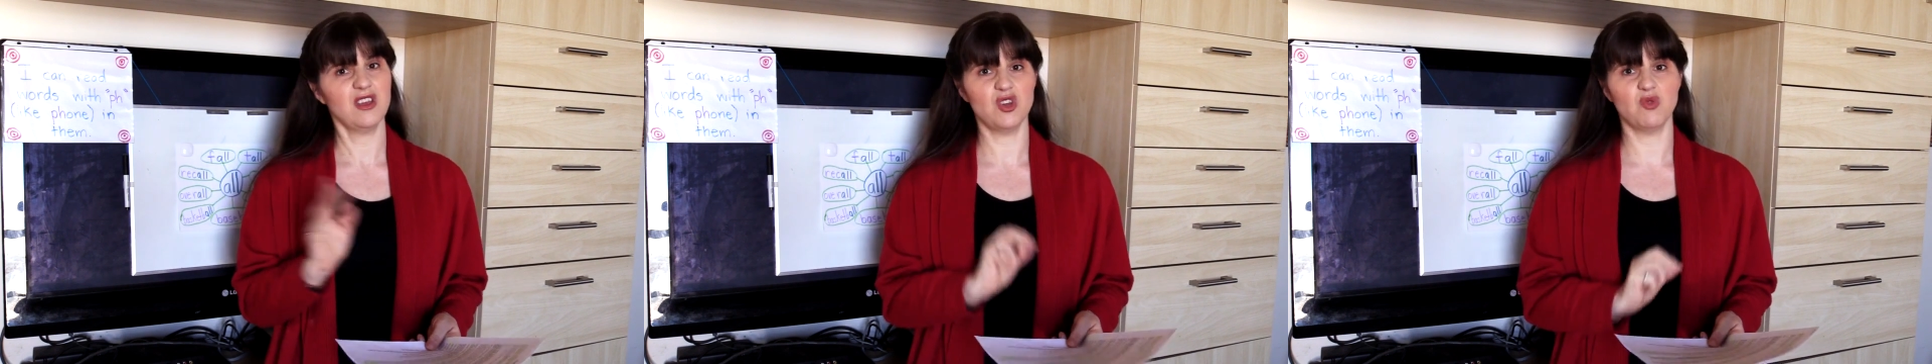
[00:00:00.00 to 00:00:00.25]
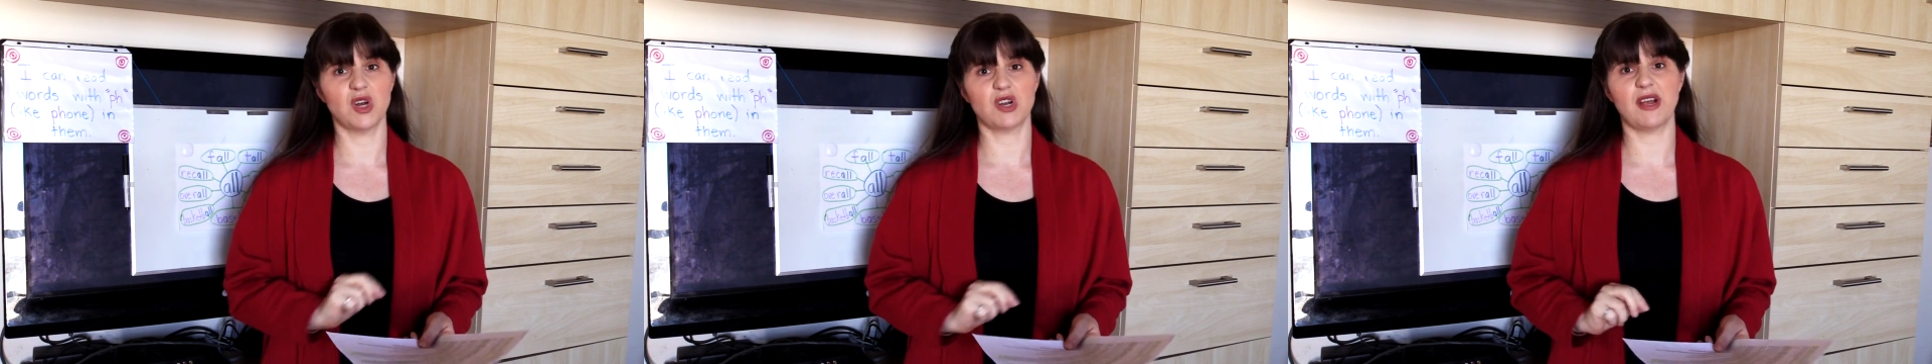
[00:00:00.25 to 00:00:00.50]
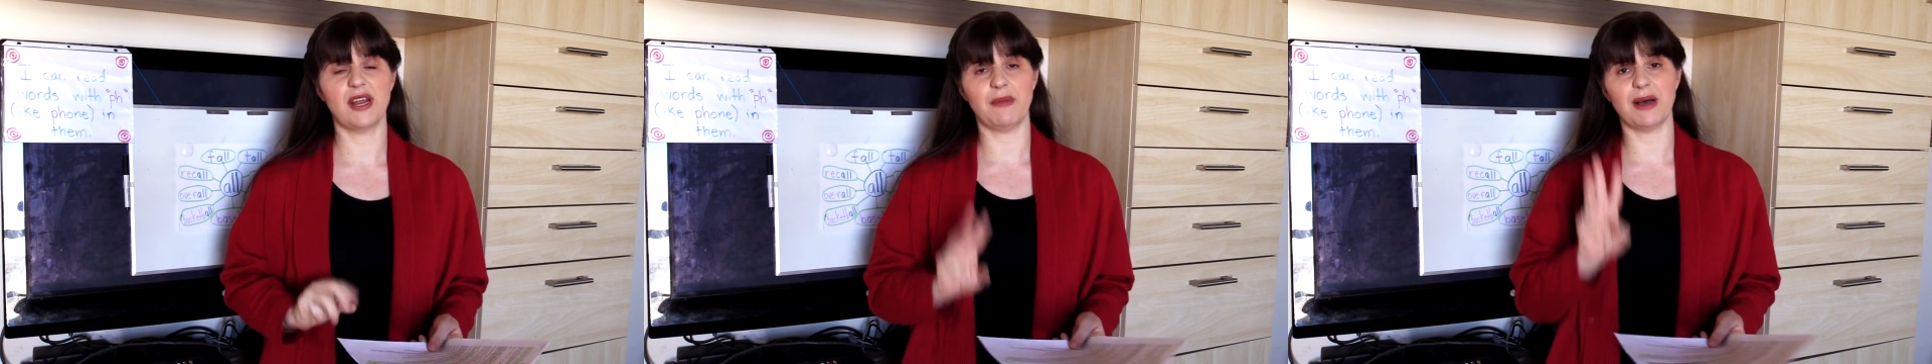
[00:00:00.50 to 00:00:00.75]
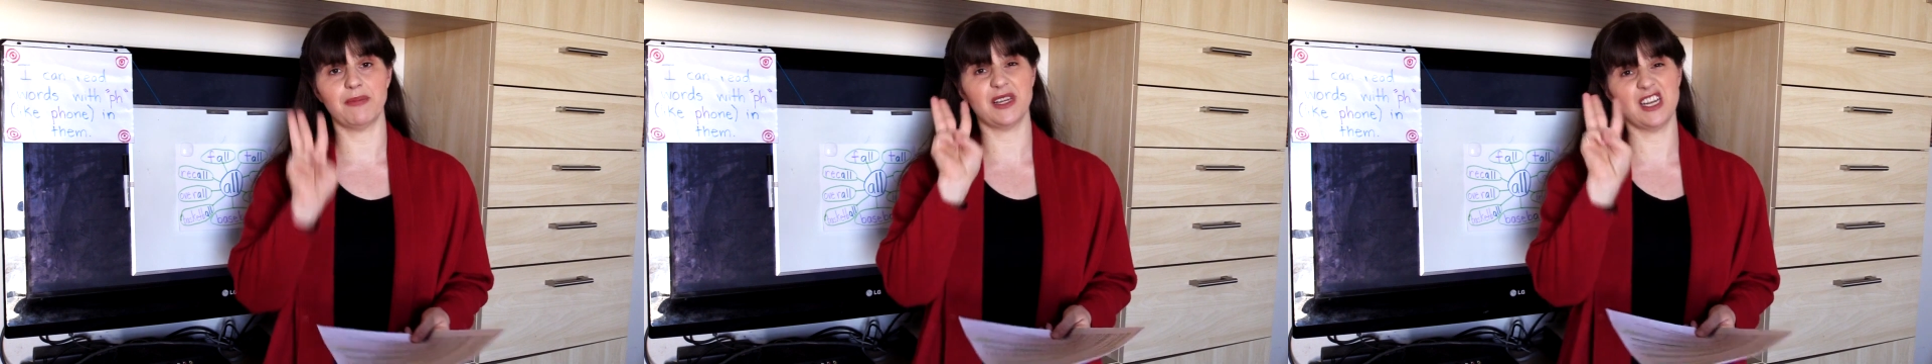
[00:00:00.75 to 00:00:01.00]
you wanna write
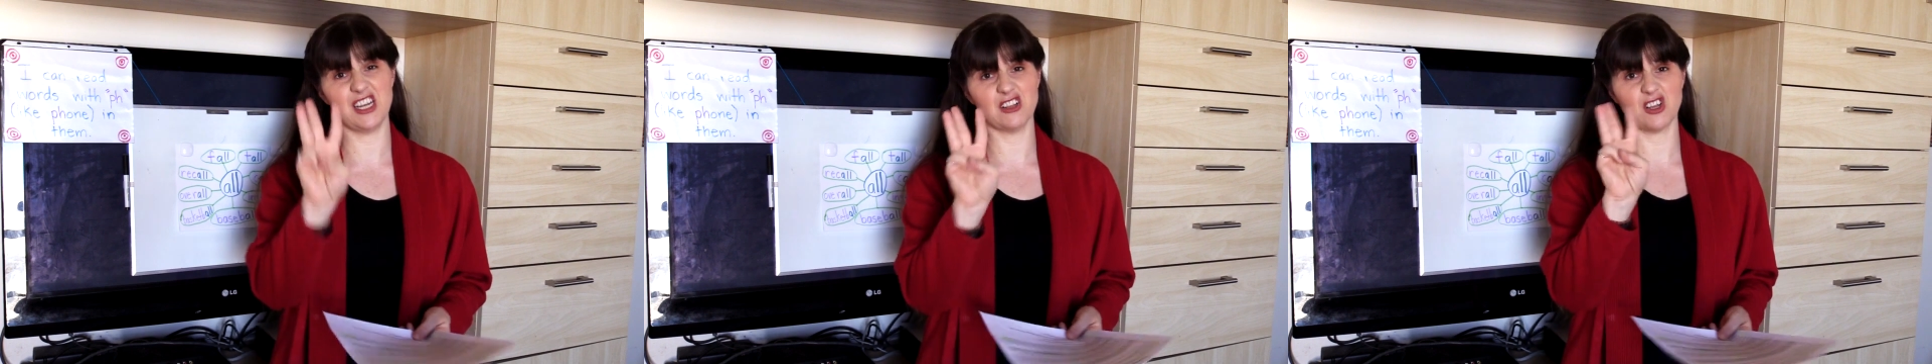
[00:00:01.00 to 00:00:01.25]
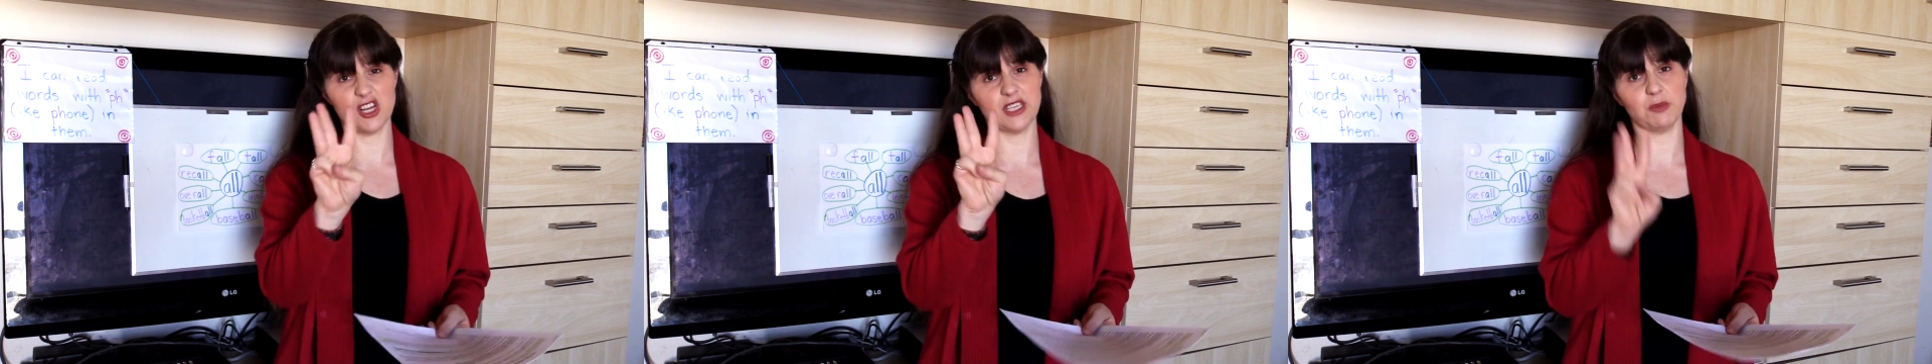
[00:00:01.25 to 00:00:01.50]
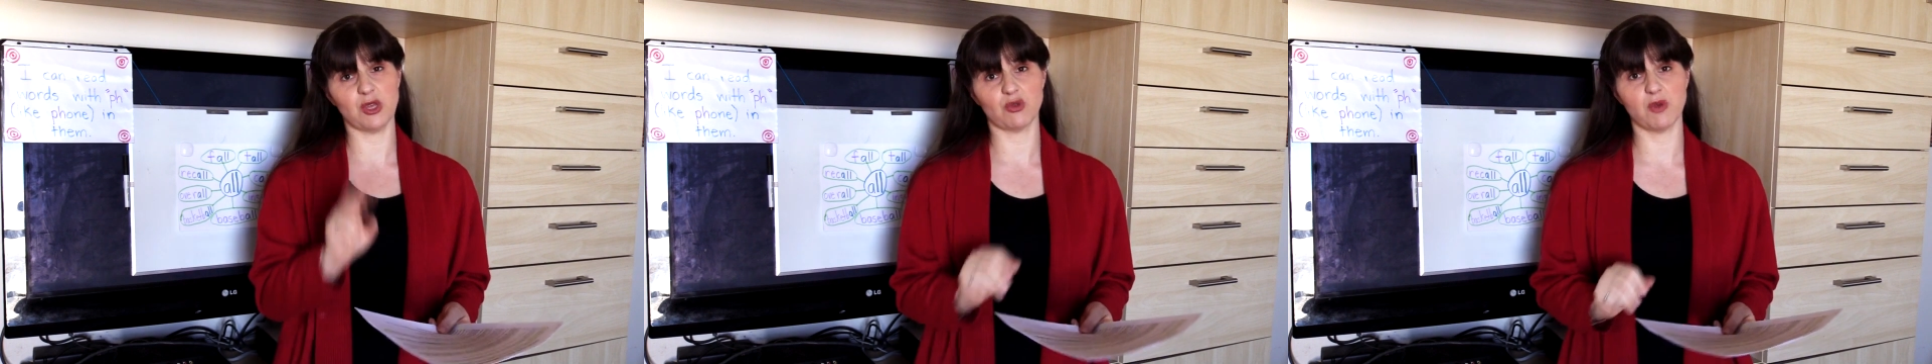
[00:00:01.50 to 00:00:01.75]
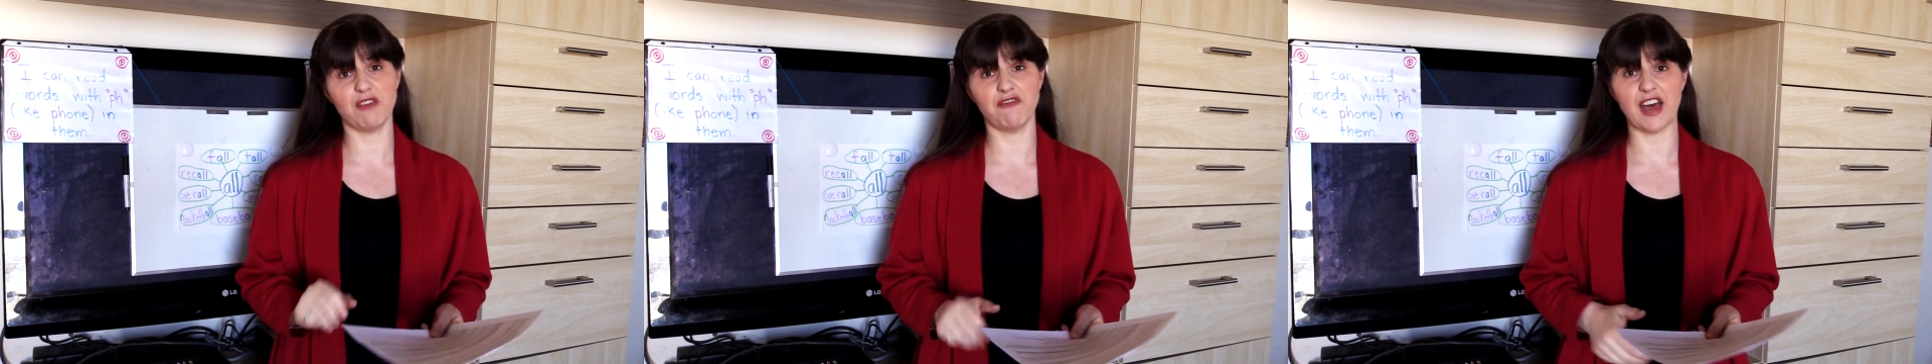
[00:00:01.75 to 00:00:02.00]
about. But in here, there needs to be
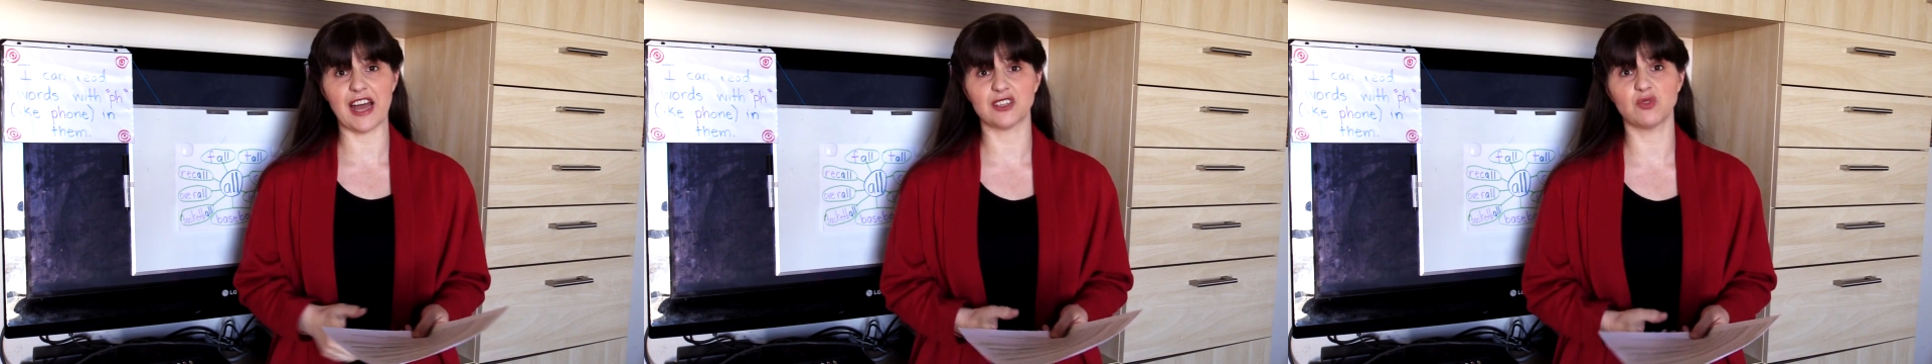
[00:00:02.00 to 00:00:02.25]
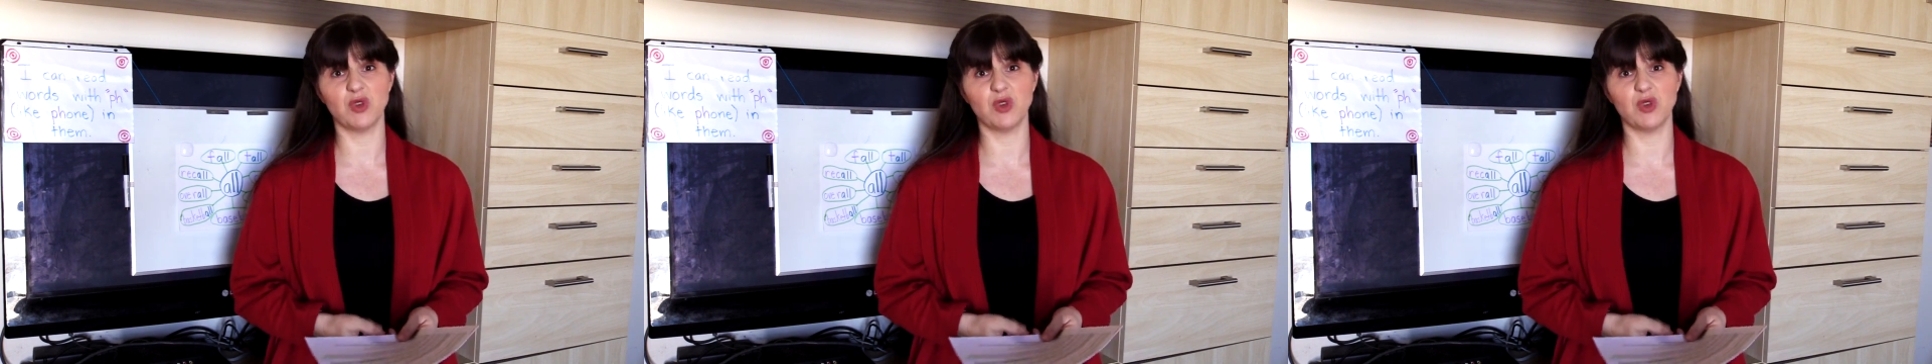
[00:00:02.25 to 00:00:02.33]
3 facts.